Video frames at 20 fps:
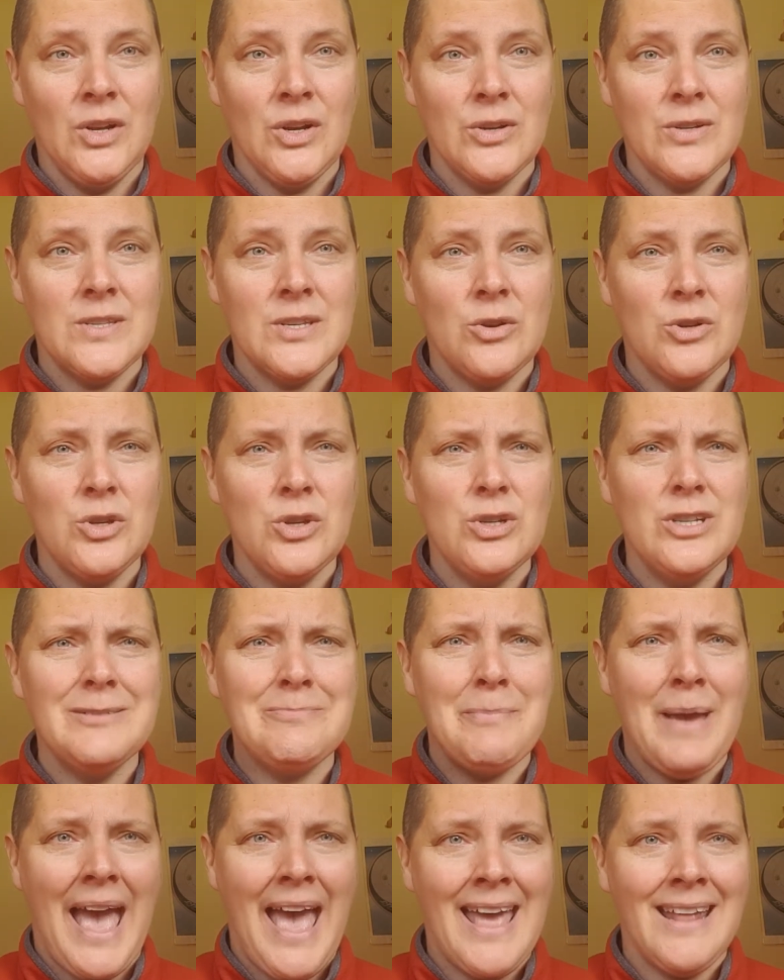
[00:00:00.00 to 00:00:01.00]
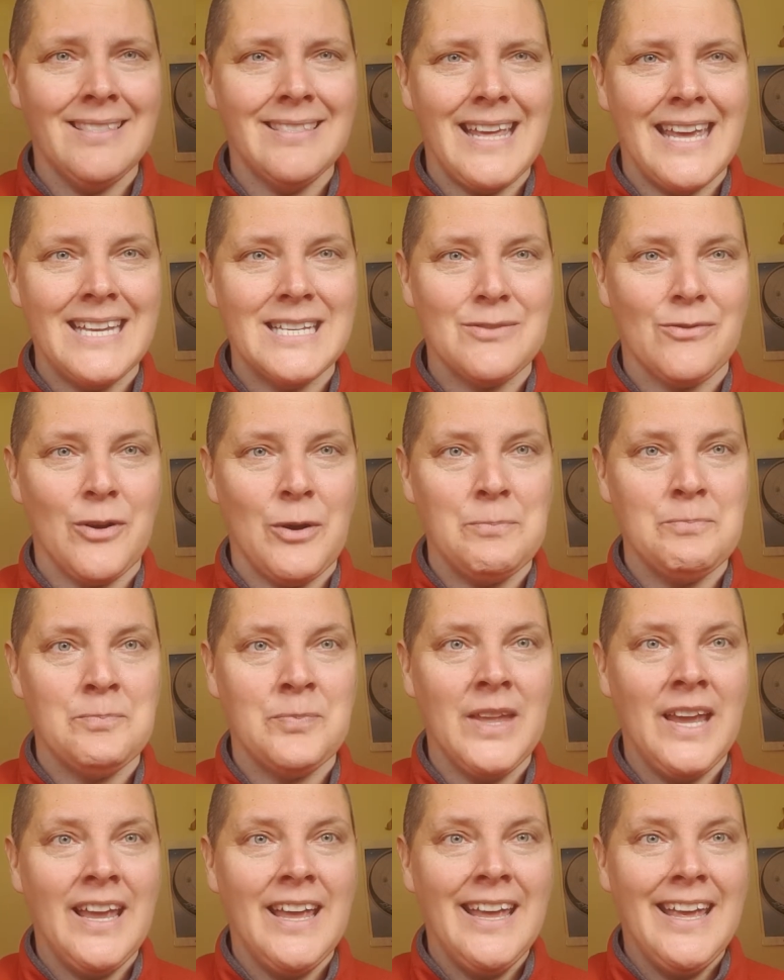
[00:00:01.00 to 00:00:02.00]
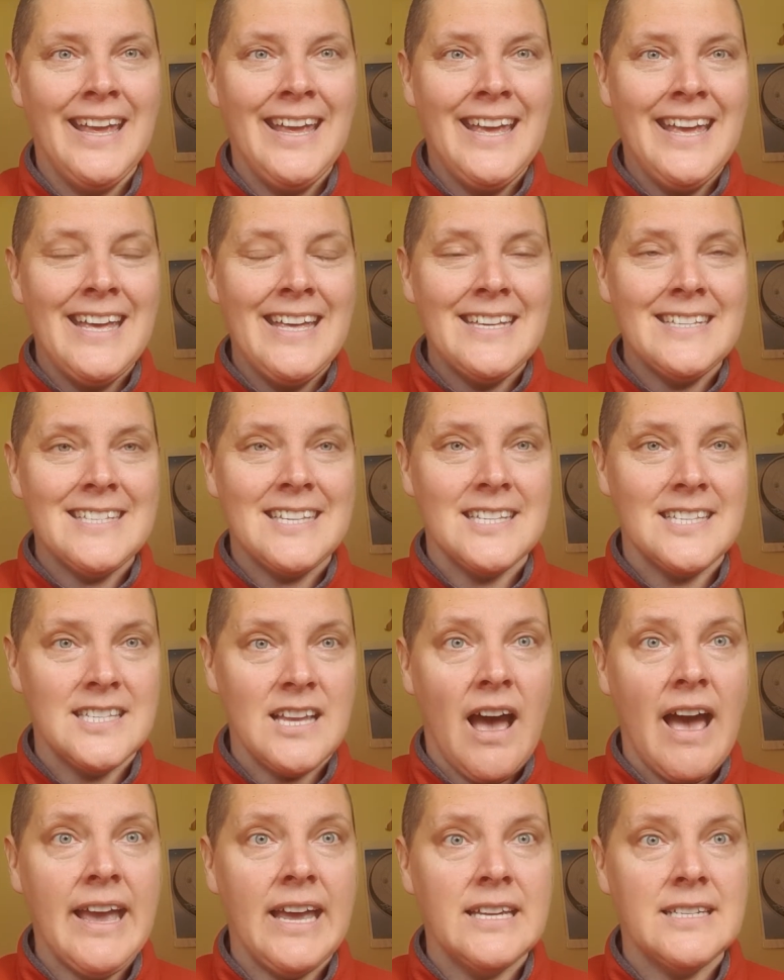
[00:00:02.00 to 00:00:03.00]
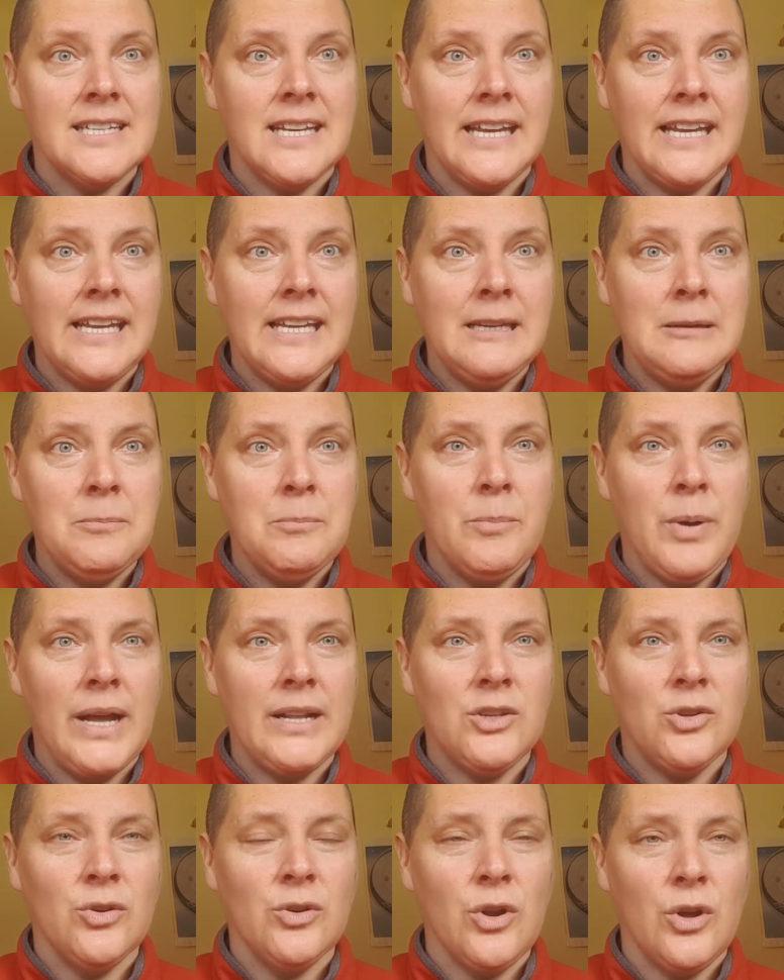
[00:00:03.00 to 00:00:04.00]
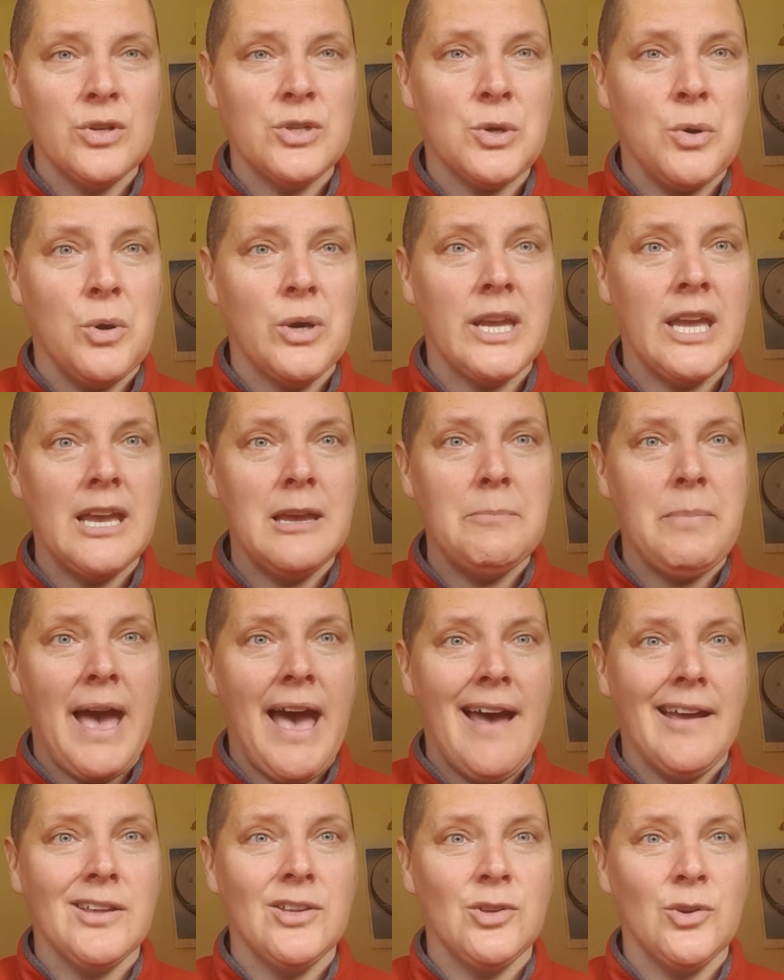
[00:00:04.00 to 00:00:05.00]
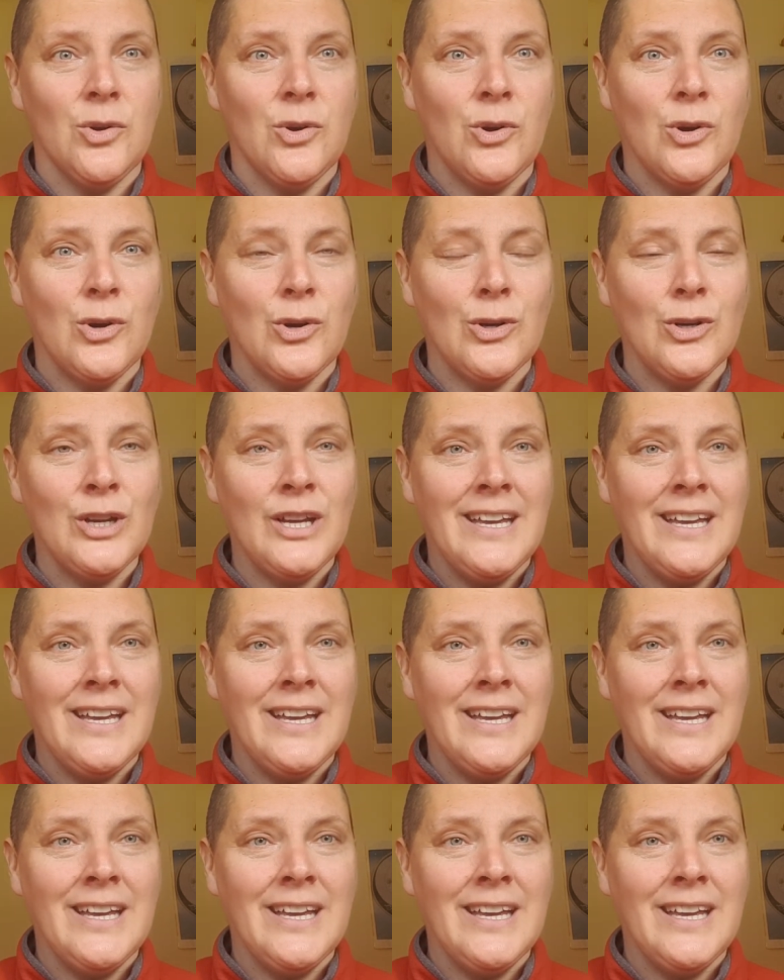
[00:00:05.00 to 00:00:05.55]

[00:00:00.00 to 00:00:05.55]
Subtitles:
So you demand things from society, but you're not talking about your